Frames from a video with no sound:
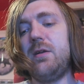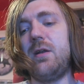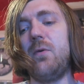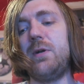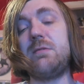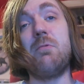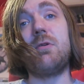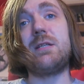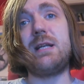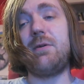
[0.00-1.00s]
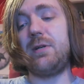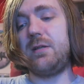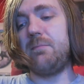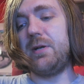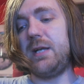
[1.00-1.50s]
no one is more astounded
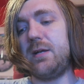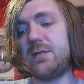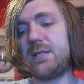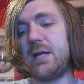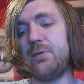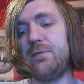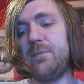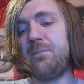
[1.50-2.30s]
than Monique herself.